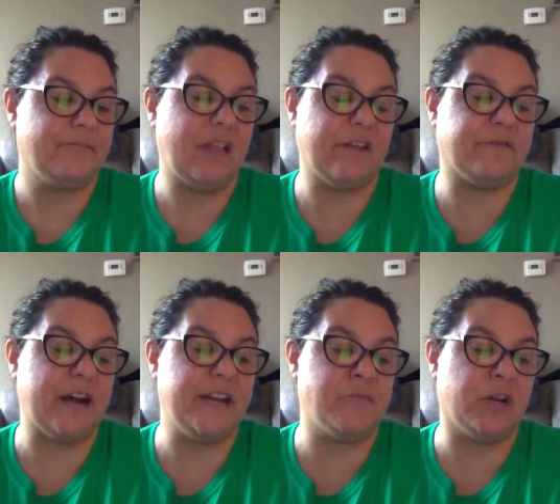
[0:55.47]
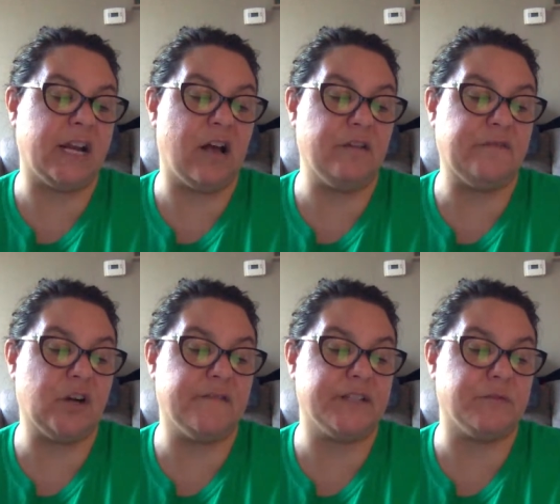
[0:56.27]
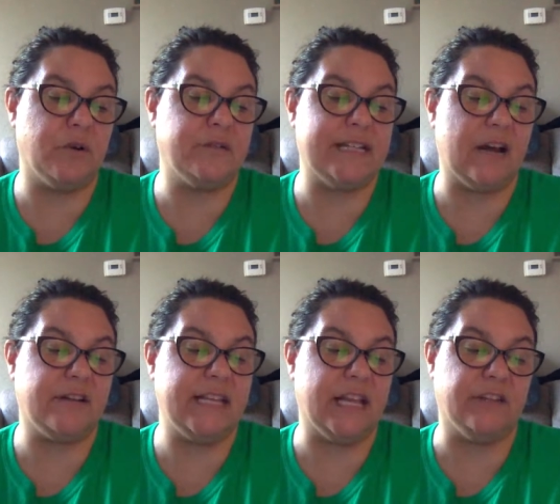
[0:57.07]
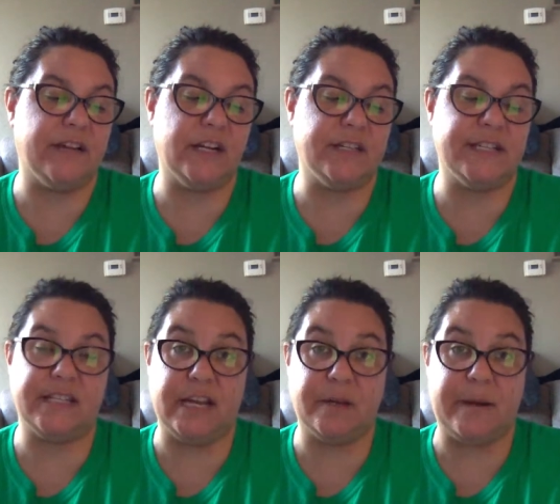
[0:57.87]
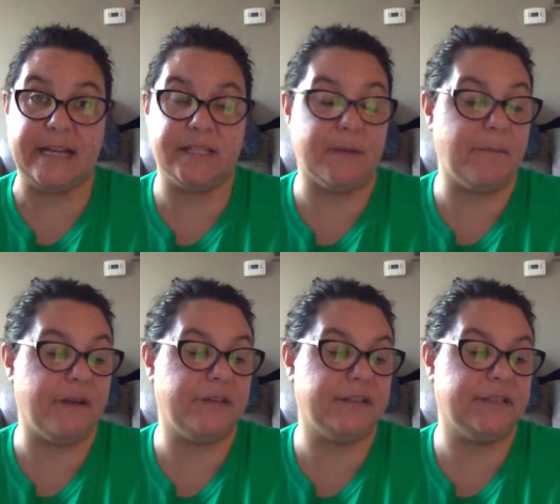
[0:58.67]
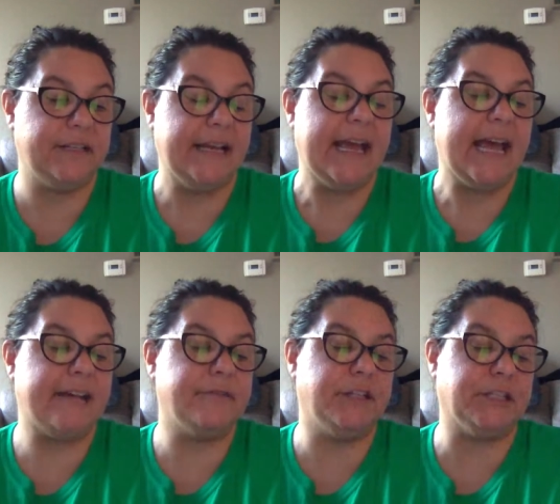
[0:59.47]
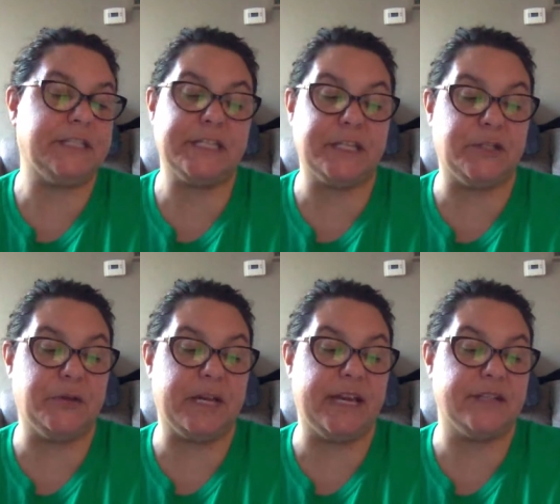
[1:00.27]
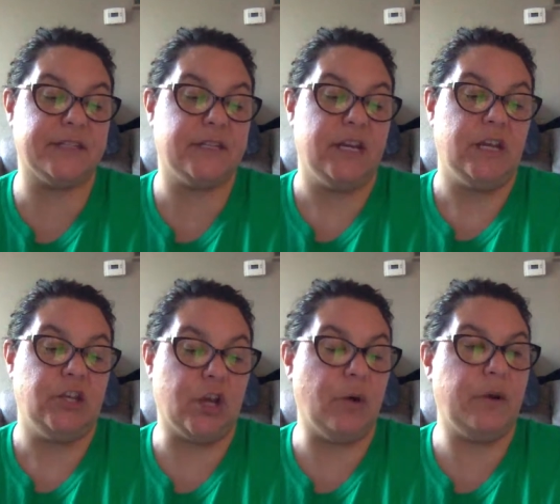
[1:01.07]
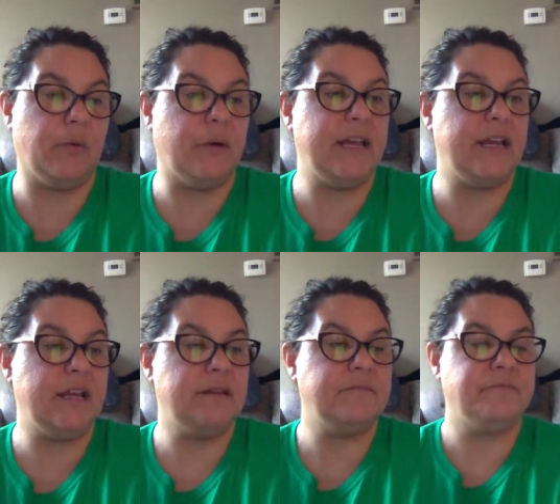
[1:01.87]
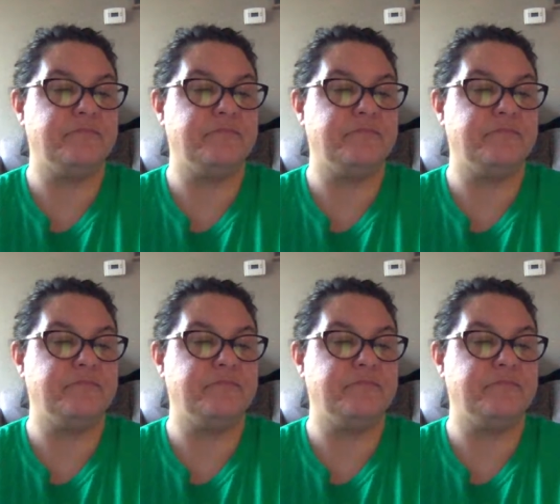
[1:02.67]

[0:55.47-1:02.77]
On Friday morning, all four of us rode down in the elevator to say goodbye to my mother. Henry looked at the suitcase. You going away,